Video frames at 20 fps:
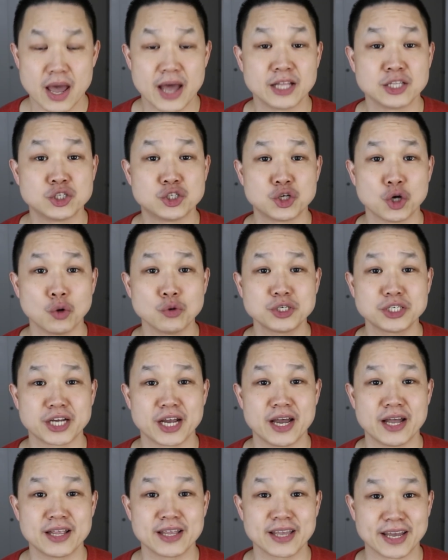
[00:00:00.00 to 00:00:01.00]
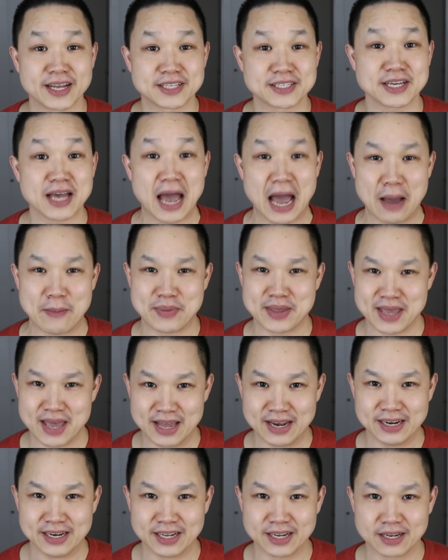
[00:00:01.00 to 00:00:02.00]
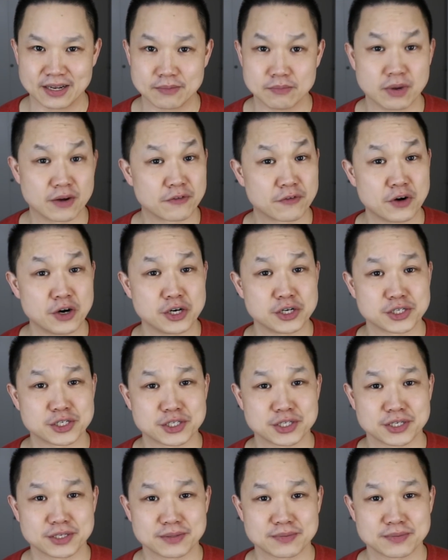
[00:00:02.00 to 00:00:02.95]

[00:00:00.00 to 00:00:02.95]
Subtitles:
and Zhou Chen gets a happy ending. But first,